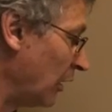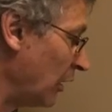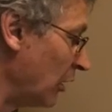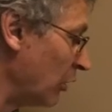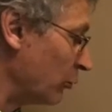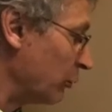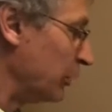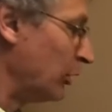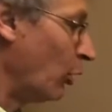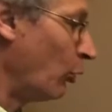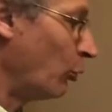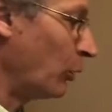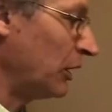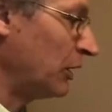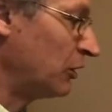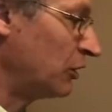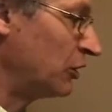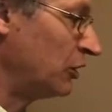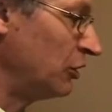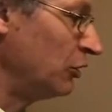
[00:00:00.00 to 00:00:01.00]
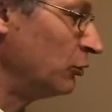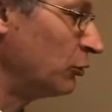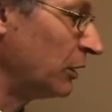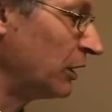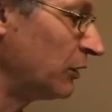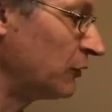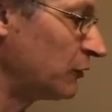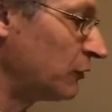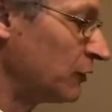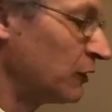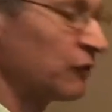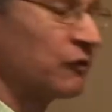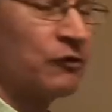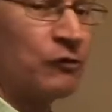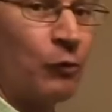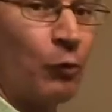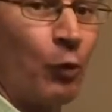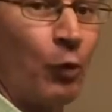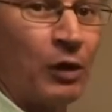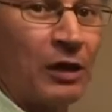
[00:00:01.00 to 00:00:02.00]
We know what Q is. It's
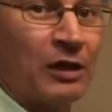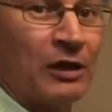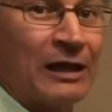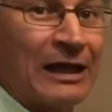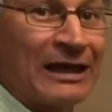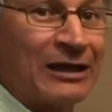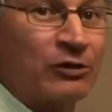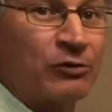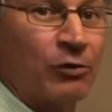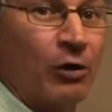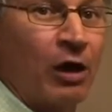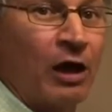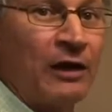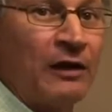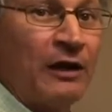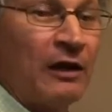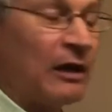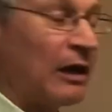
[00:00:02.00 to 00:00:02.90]
1 electron.